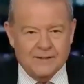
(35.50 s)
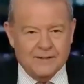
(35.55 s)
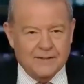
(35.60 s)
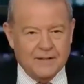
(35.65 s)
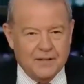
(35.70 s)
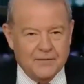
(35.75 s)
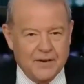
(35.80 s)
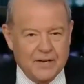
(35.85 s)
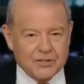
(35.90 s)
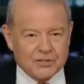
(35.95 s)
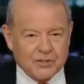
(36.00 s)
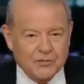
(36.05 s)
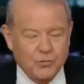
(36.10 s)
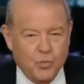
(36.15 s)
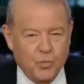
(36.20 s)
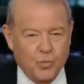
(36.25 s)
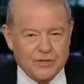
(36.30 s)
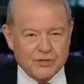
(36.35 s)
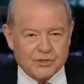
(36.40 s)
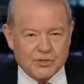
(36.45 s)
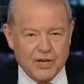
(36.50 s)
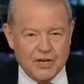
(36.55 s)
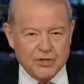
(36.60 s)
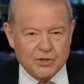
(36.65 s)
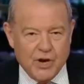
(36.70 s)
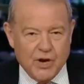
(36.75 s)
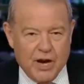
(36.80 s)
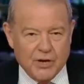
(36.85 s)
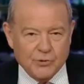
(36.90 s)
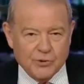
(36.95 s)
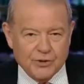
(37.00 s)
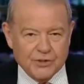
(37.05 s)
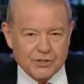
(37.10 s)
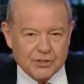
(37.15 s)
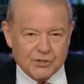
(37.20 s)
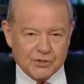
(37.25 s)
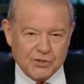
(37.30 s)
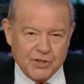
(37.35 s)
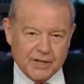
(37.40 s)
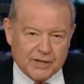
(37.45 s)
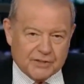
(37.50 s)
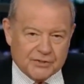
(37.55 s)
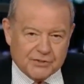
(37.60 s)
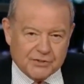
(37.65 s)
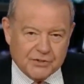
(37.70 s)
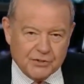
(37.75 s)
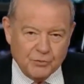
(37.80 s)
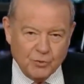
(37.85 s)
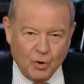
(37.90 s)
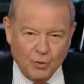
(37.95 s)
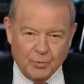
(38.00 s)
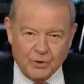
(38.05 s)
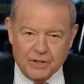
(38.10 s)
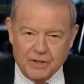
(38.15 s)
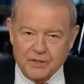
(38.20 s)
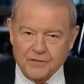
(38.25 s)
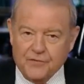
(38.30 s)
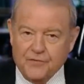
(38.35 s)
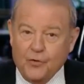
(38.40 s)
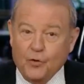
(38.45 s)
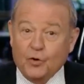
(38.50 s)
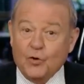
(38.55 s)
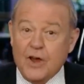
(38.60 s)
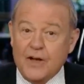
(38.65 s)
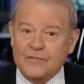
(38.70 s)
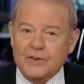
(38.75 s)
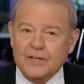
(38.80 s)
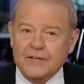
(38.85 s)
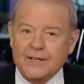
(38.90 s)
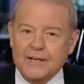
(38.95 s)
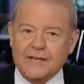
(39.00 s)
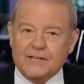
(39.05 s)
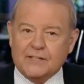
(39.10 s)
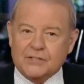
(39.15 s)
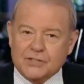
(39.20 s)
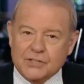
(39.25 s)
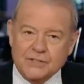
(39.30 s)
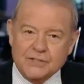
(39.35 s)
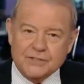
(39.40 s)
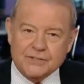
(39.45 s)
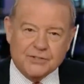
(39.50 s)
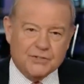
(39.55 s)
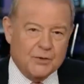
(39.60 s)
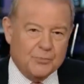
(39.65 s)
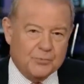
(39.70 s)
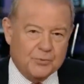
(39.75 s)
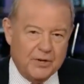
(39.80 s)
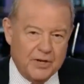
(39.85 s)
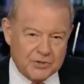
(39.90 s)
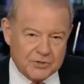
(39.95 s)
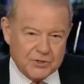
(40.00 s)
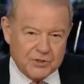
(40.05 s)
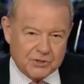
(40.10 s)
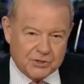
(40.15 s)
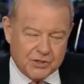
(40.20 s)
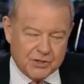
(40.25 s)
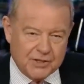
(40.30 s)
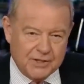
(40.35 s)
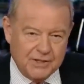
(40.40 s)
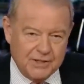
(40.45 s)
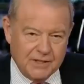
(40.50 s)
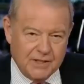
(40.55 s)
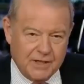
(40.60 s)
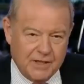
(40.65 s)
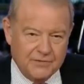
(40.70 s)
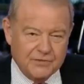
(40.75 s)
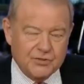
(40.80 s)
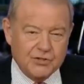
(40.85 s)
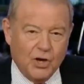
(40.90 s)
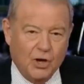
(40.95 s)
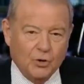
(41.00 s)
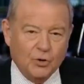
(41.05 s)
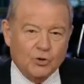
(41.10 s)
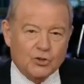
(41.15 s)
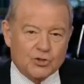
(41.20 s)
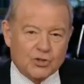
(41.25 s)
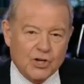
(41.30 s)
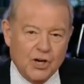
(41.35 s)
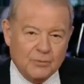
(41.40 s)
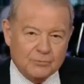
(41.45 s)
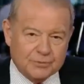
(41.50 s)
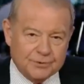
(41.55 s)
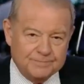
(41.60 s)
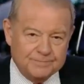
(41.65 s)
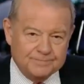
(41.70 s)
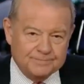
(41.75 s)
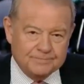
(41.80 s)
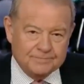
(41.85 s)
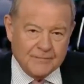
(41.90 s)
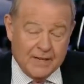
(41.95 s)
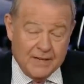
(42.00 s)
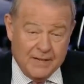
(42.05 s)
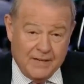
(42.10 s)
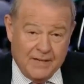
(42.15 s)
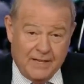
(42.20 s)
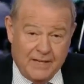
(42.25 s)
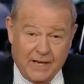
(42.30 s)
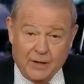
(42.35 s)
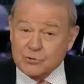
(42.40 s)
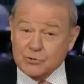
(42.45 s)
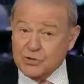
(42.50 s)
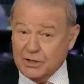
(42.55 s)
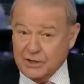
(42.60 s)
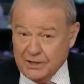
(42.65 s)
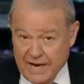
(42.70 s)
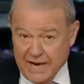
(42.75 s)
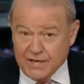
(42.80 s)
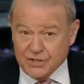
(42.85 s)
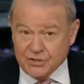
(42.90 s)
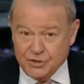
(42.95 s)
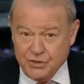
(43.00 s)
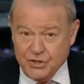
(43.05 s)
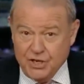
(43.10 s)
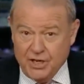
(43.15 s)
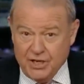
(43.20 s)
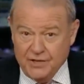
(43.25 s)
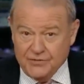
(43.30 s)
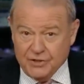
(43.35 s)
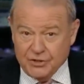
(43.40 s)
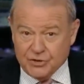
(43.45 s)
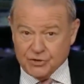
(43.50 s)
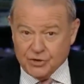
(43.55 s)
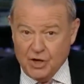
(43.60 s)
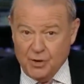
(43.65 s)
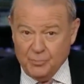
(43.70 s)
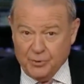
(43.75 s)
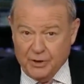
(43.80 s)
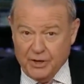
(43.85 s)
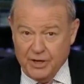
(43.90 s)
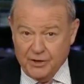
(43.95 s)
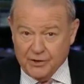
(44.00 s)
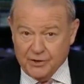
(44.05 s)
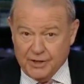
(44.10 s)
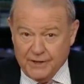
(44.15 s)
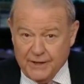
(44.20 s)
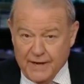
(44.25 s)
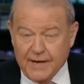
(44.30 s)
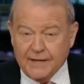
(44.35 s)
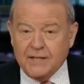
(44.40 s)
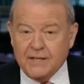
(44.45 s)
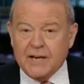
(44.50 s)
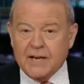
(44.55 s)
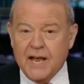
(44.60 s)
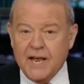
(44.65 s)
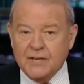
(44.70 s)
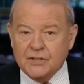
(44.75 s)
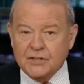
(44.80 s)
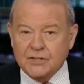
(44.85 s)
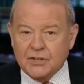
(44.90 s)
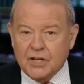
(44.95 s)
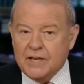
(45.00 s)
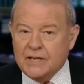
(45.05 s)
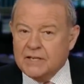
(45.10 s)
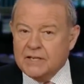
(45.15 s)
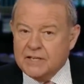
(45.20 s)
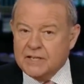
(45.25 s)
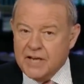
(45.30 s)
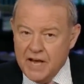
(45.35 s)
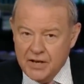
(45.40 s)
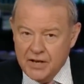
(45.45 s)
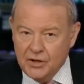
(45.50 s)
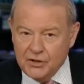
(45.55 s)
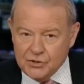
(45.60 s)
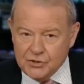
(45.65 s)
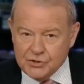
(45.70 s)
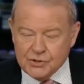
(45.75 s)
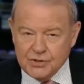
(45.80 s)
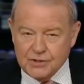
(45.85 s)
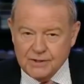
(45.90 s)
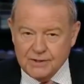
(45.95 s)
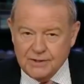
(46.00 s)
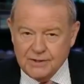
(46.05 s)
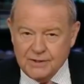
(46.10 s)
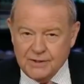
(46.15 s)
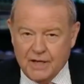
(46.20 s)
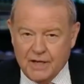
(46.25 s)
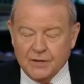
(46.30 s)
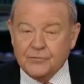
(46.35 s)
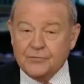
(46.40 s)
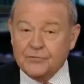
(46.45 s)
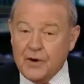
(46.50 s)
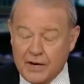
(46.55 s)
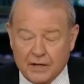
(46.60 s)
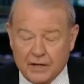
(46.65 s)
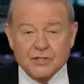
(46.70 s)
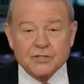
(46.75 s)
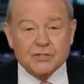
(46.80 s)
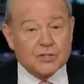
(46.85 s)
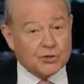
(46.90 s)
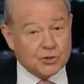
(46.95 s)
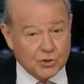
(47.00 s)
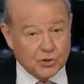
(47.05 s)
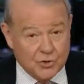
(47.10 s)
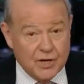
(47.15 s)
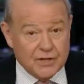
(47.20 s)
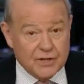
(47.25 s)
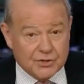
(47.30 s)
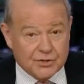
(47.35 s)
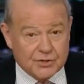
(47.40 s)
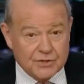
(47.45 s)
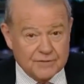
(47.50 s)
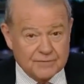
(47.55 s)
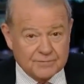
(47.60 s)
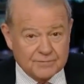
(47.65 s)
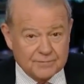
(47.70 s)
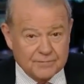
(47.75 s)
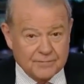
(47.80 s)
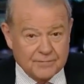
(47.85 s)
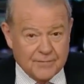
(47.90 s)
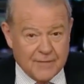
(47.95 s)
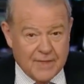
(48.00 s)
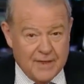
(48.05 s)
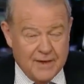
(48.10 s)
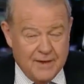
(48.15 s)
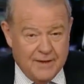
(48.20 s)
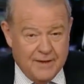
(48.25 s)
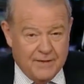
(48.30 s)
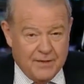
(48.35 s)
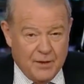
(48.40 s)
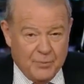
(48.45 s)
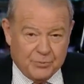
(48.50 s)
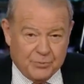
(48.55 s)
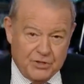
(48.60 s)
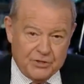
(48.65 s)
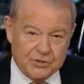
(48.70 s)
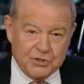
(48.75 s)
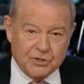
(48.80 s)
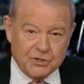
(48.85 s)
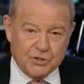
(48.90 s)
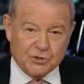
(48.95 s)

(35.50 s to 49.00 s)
The events of Wednesday, January the 6th, will be forever linked to the presidency of Donald Trump. It was the last day of the Trump era, and it ended in chaos and, frankly, disgrace. The president